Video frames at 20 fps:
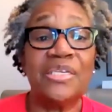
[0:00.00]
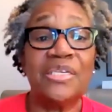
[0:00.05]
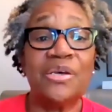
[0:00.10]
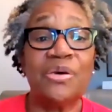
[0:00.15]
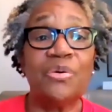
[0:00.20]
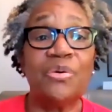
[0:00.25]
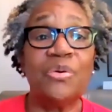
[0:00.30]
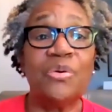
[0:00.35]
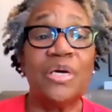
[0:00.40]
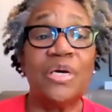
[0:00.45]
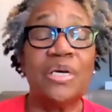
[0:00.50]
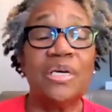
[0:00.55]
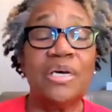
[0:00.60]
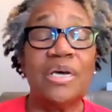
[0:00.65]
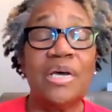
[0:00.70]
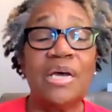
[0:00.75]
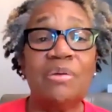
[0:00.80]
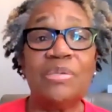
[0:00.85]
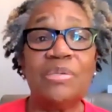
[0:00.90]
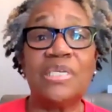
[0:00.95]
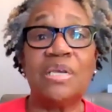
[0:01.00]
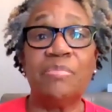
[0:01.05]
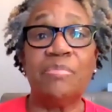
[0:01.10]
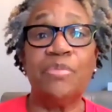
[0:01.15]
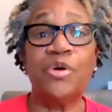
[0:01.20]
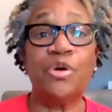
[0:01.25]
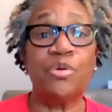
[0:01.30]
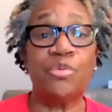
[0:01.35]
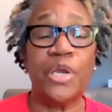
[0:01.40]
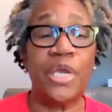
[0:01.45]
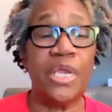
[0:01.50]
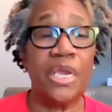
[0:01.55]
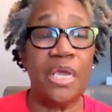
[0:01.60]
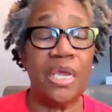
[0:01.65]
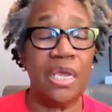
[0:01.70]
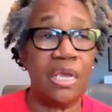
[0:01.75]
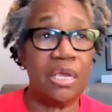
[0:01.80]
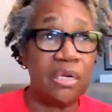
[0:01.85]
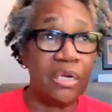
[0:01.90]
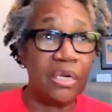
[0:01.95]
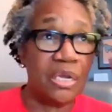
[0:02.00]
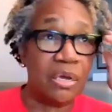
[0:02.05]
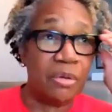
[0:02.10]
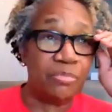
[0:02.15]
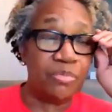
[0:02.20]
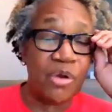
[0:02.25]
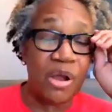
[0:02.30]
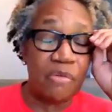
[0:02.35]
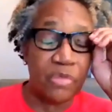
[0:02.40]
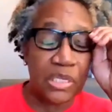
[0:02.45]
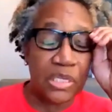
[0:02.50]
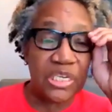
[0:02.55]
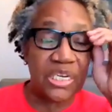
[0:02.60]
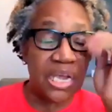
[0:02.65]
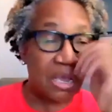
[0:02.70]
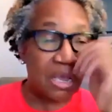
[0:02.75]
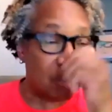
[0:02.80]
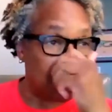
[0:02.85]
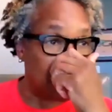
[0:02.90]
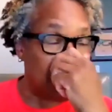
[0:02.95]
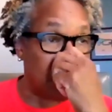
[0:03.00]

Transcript: So uh, I was at a book reading in uh, Provincetown.